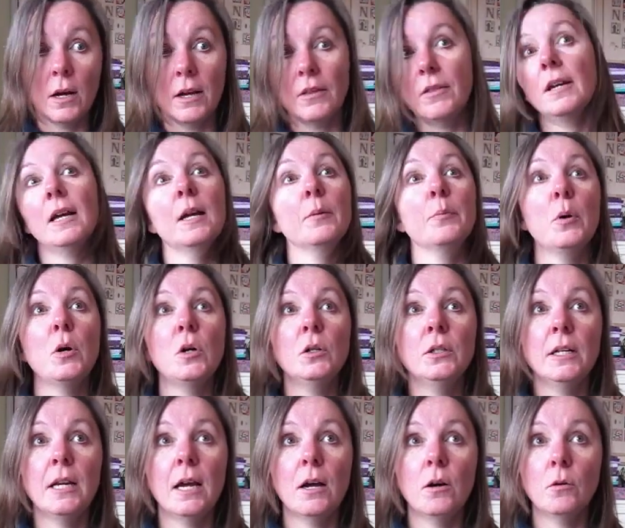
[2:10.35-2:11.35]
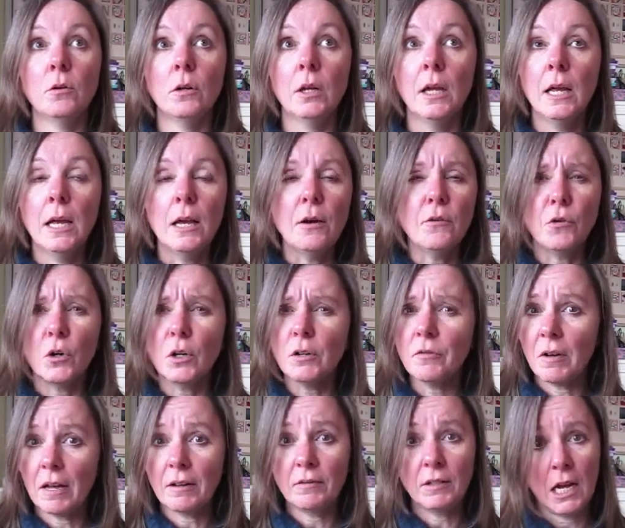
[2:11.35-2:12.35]
I think I pulled it out four or
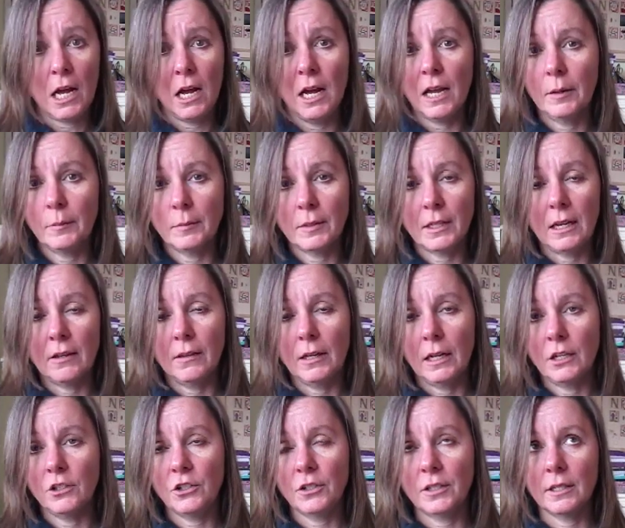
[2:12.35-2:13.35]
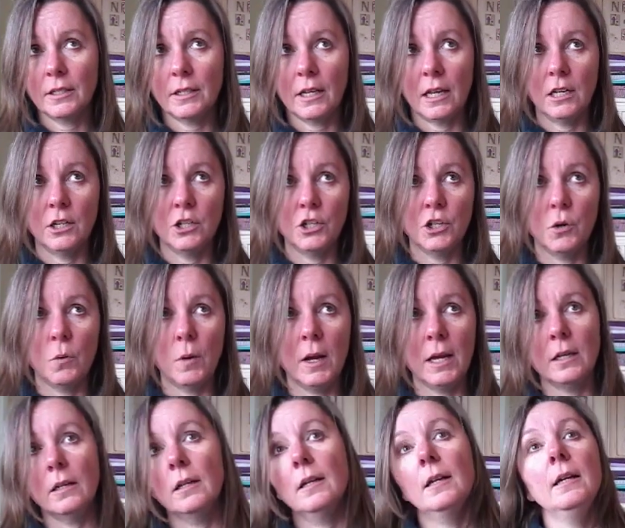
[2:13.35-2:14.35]
five times and then I just decided, you know
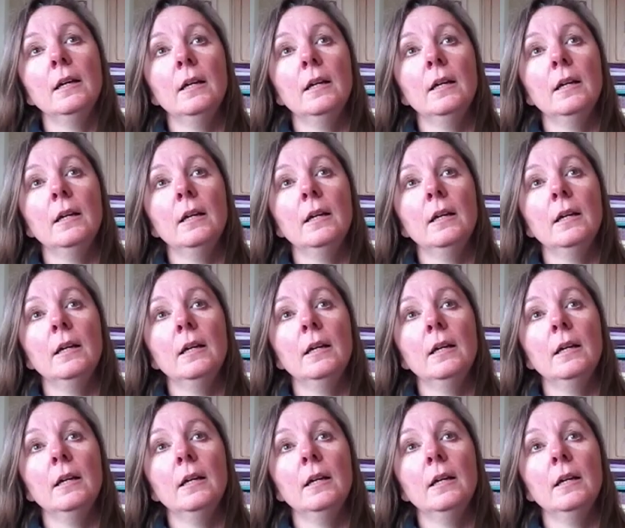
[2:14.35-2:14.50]
what?